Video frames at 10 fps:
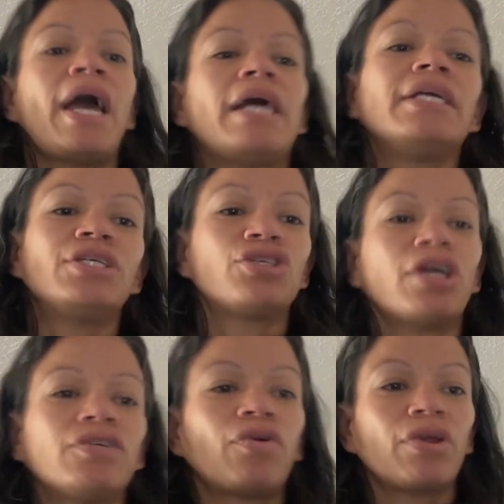And he
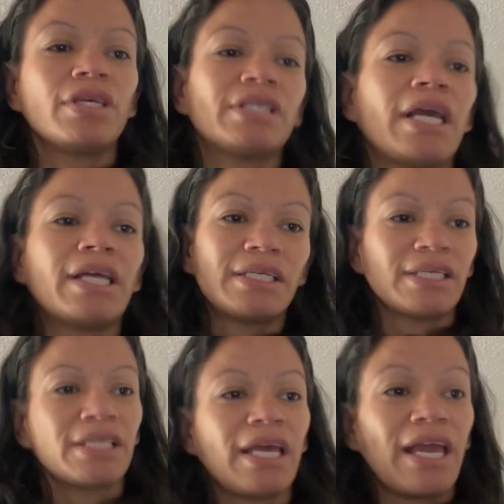stretched forth his hand to
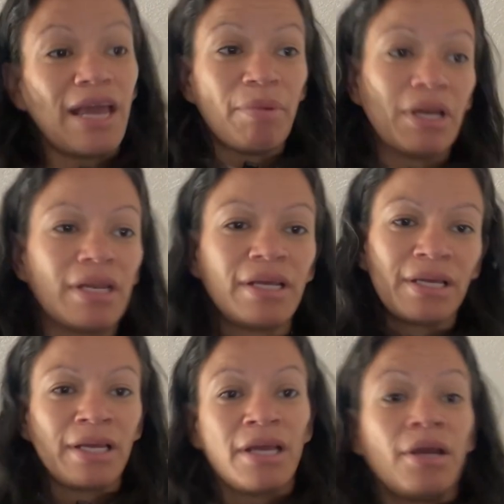slay Ammon.
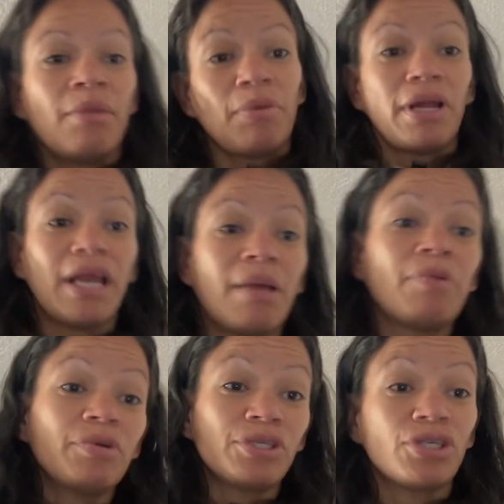But
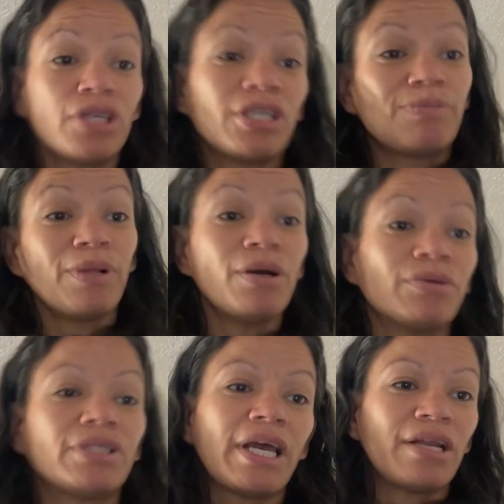Ammon withstood his
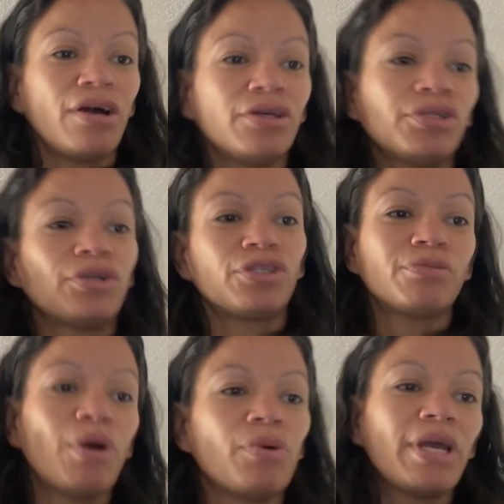blows, and also
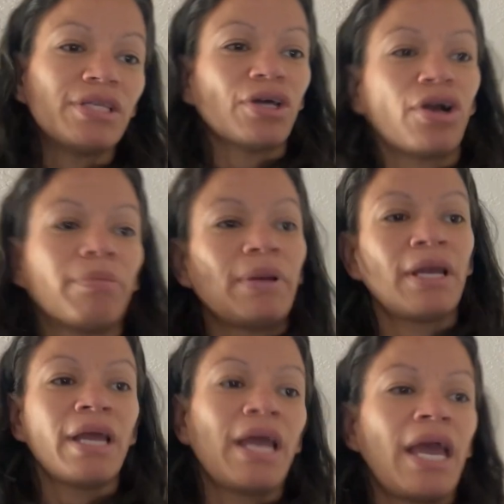smote his arm,
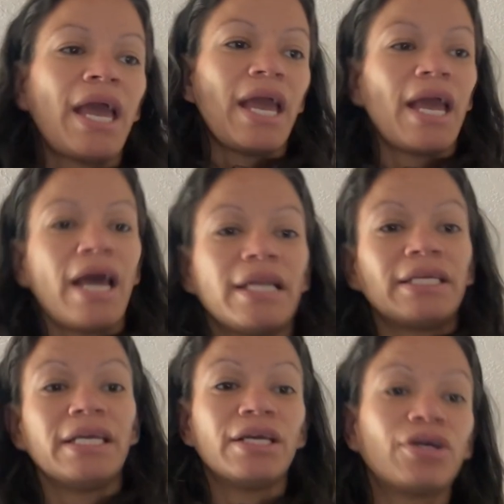and
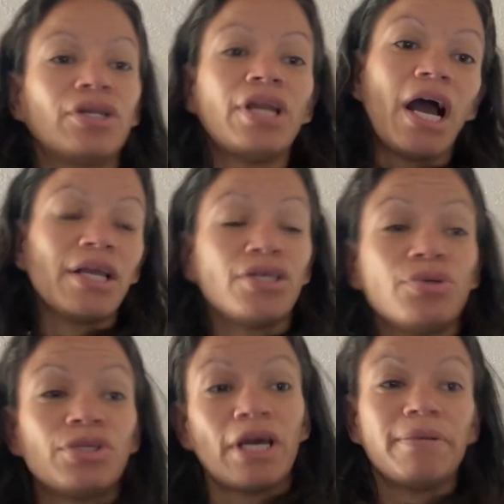he could not
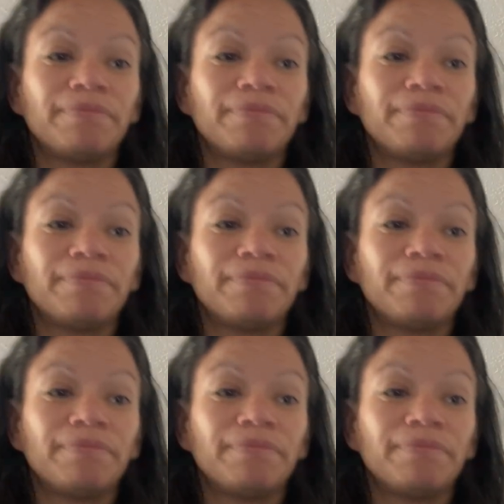use it.